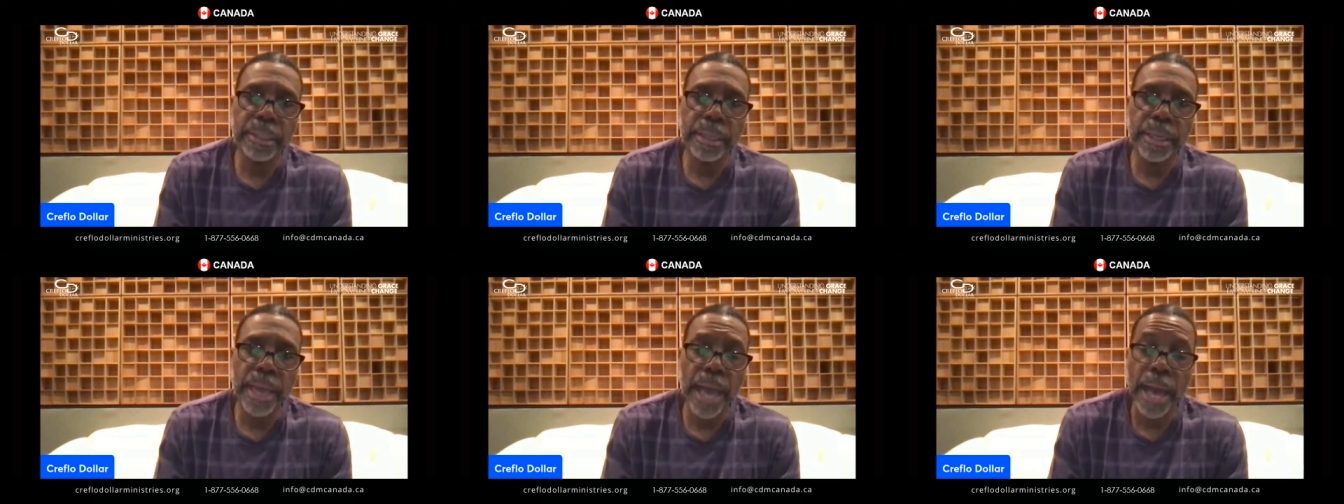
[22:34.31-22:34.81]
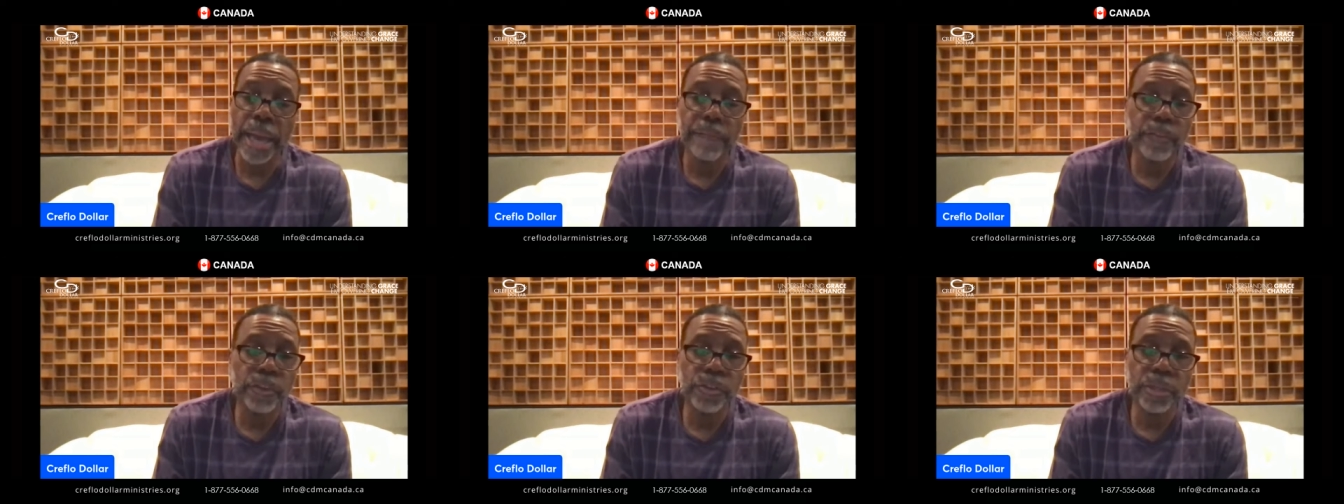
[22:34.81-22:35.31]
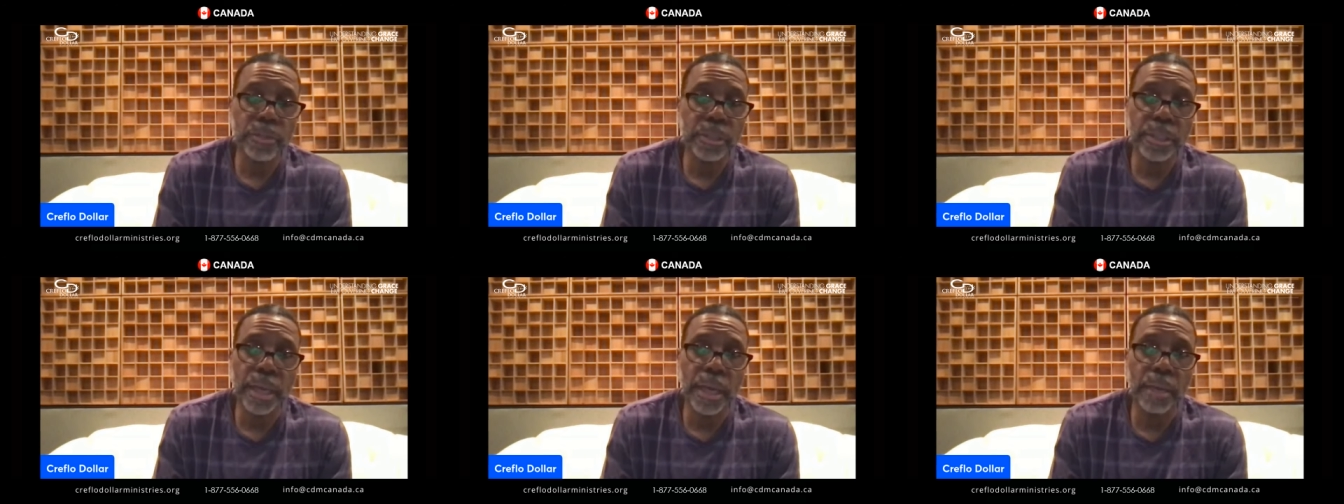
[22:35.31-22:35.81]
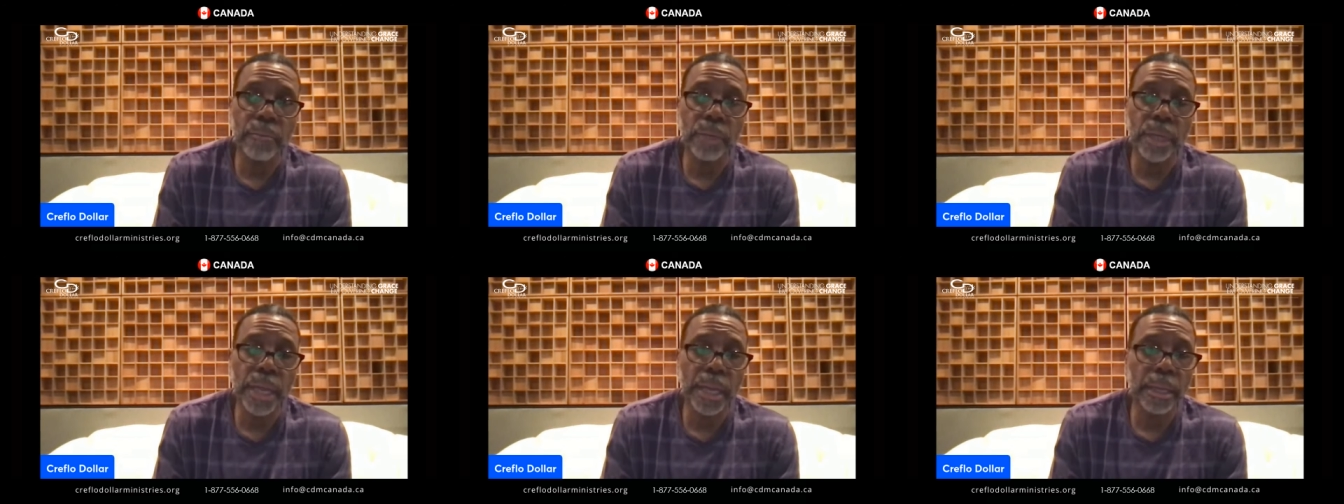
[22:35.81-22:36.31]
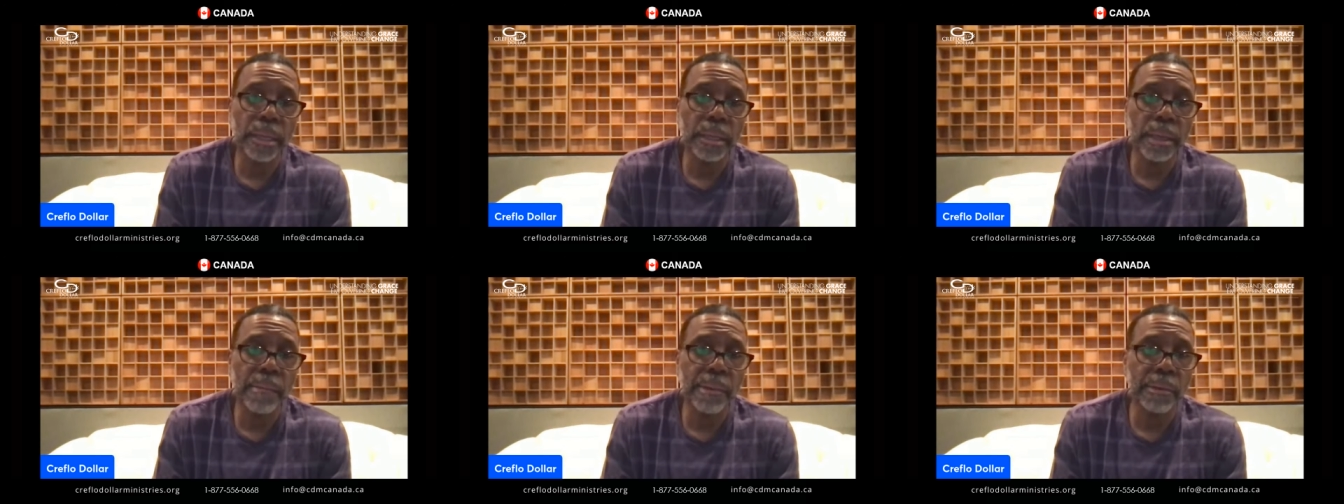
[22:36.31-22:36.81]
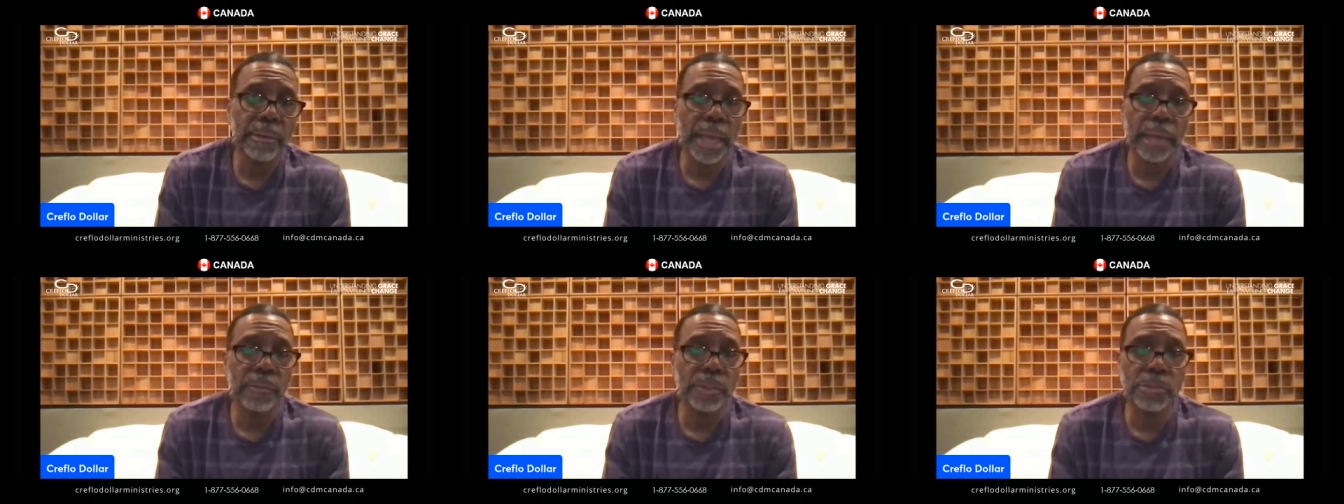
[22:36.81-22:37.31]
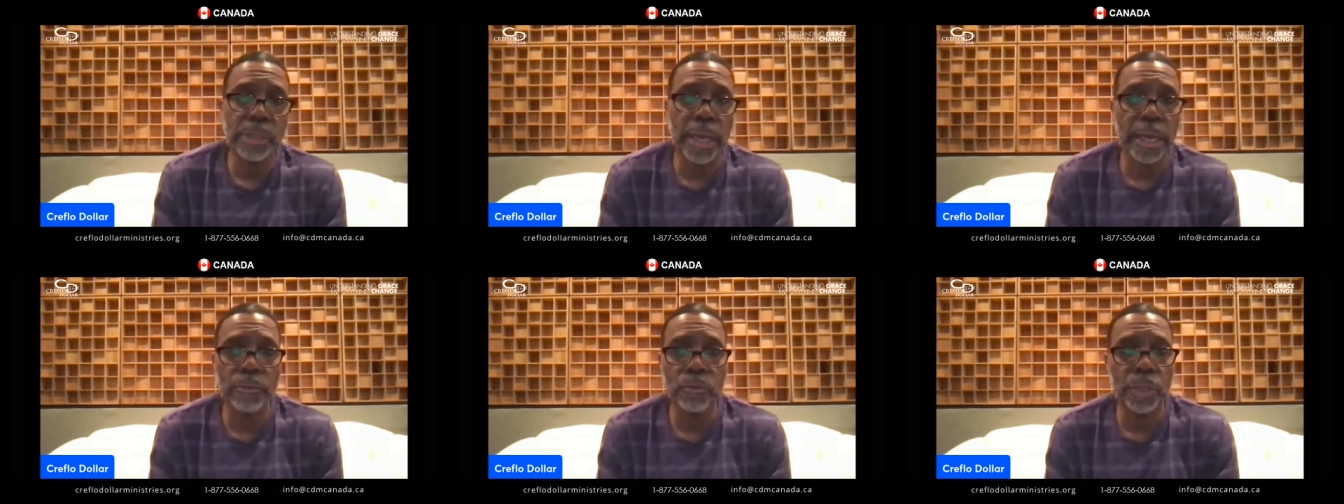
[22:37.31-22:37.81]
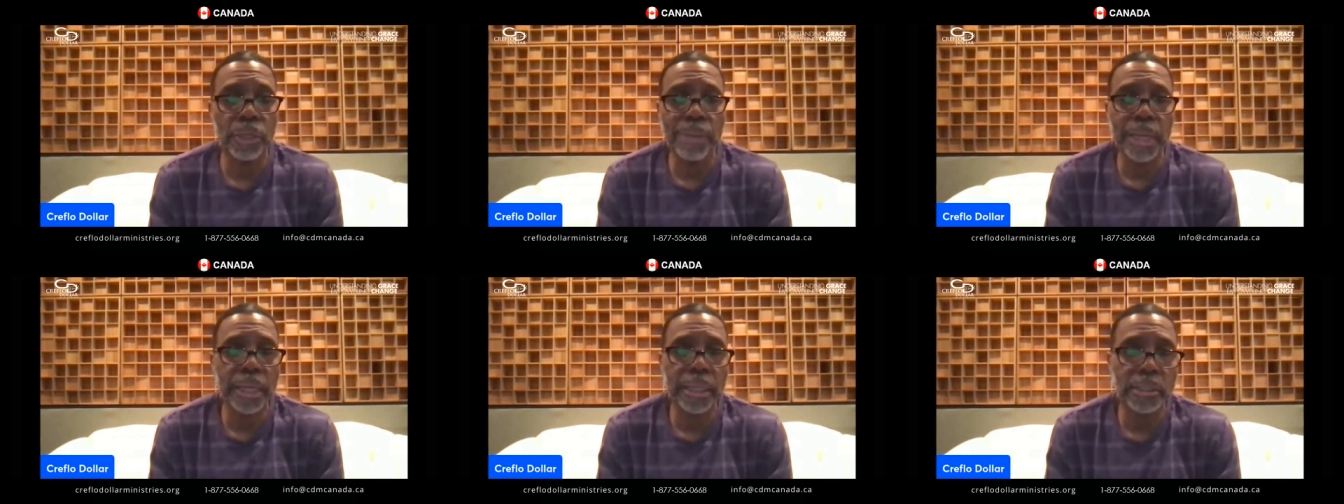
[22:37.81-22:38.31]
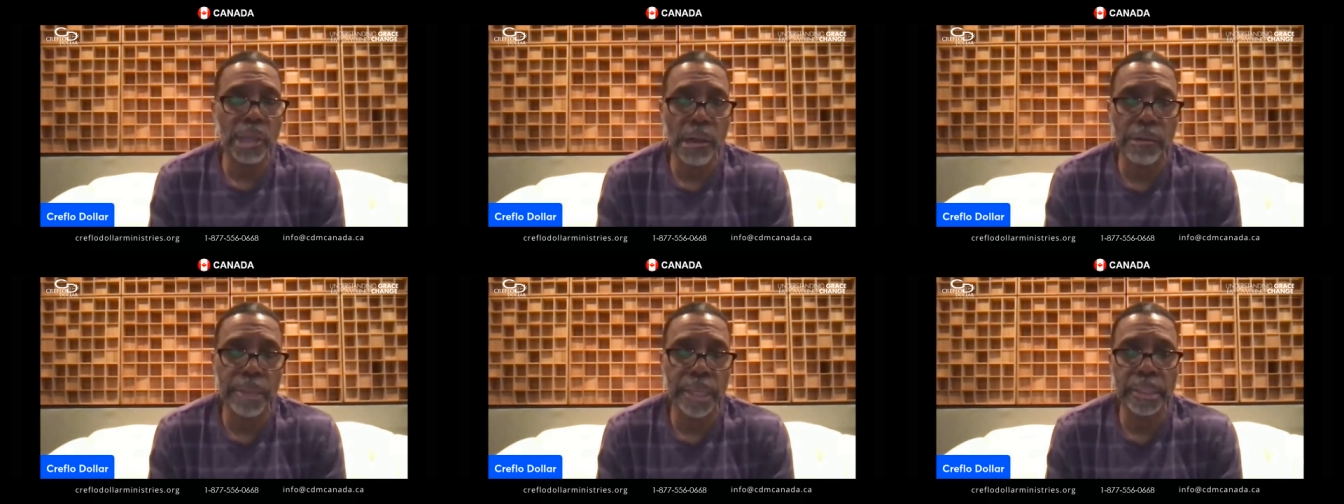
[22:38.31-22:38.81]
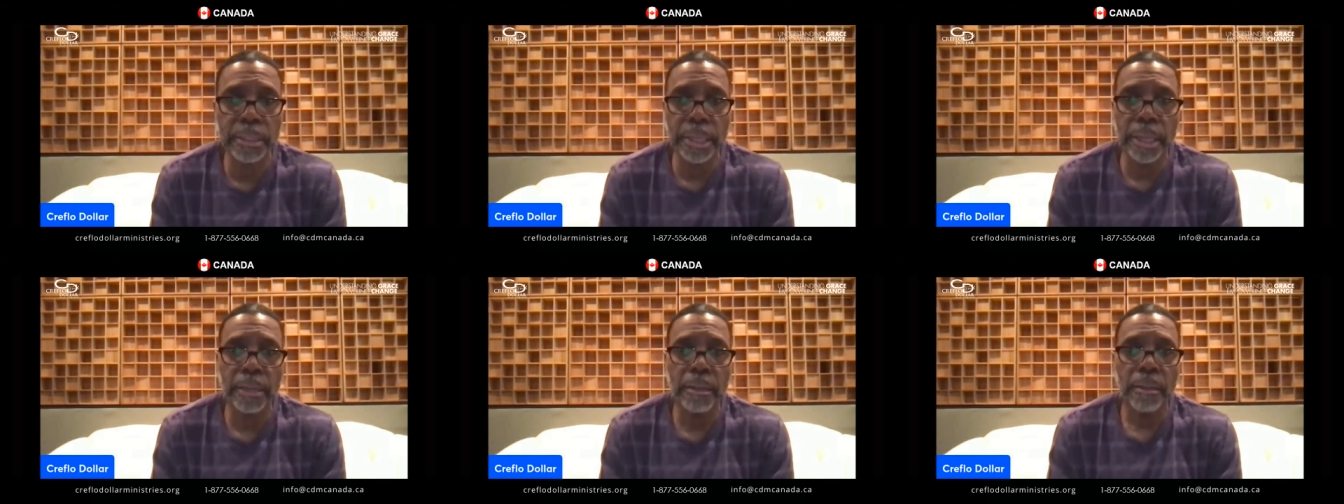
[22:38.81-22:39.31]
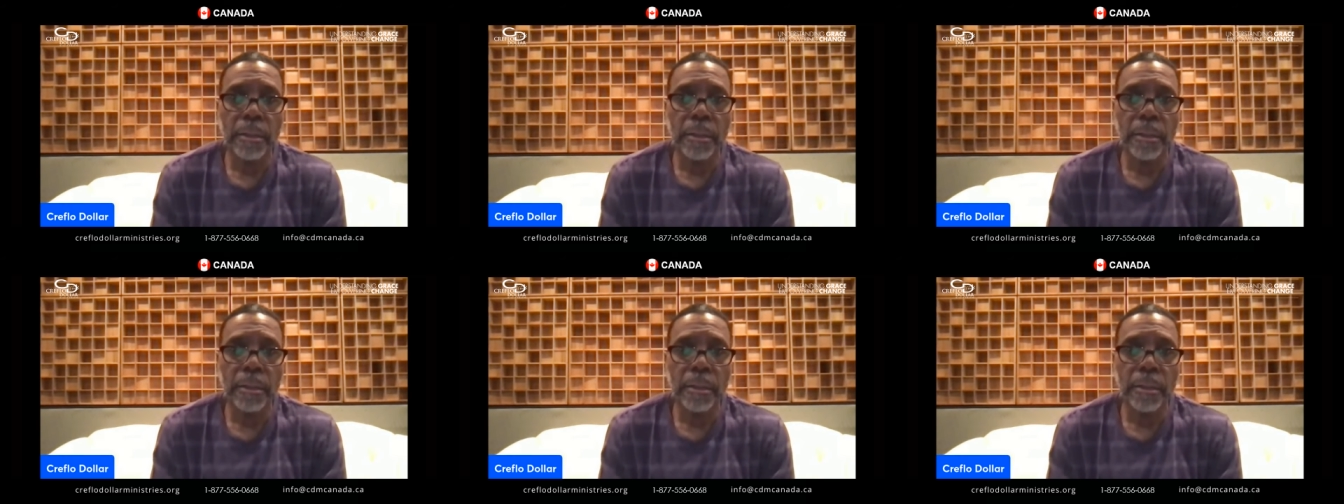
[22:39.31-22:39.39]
And I, have to trust in God when I come online with you guys. What am I going to talk about today?